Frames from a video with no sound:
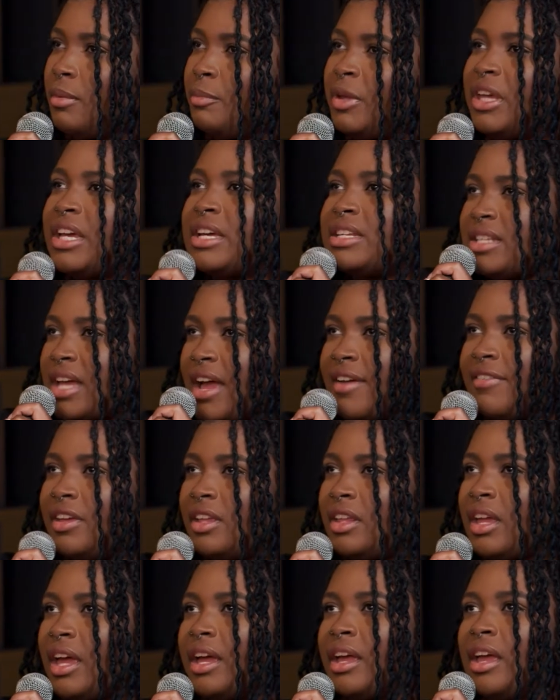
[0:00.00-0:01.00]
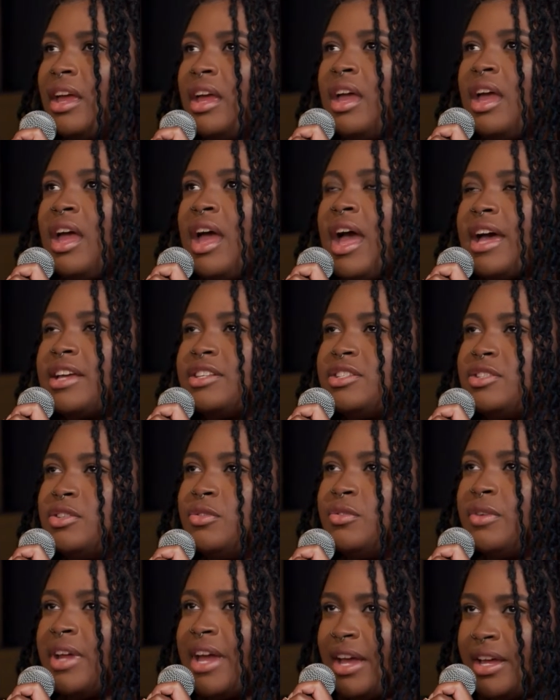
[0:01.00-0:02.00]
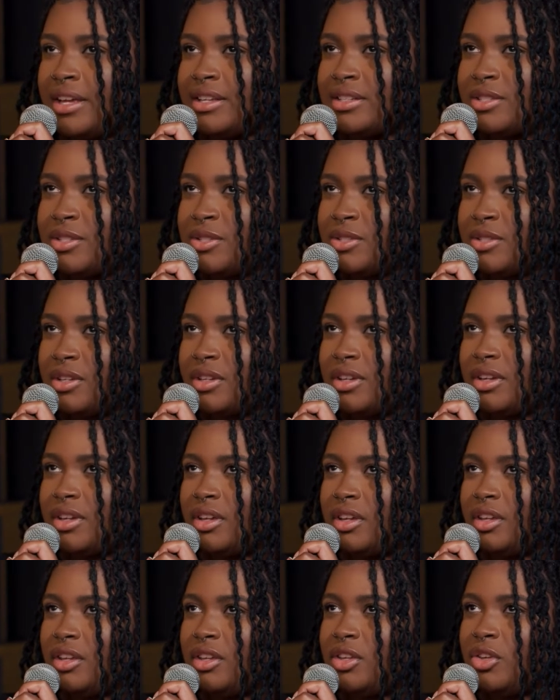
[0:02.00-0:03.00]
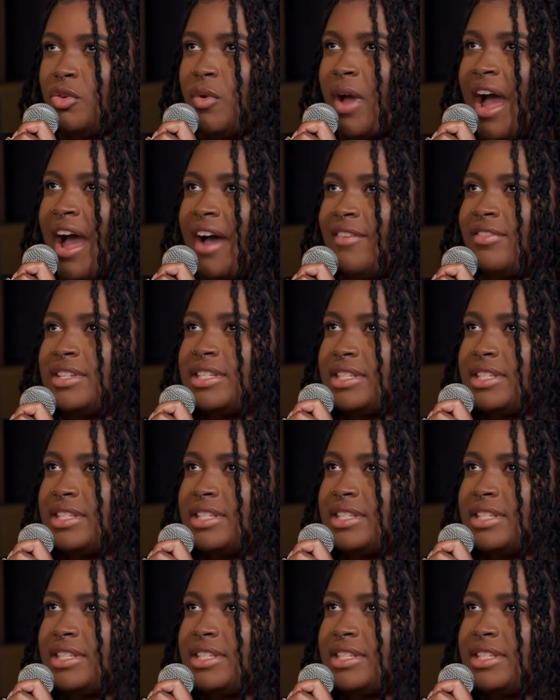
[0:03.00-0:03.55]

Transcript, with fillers: because I feel like as soon as you have a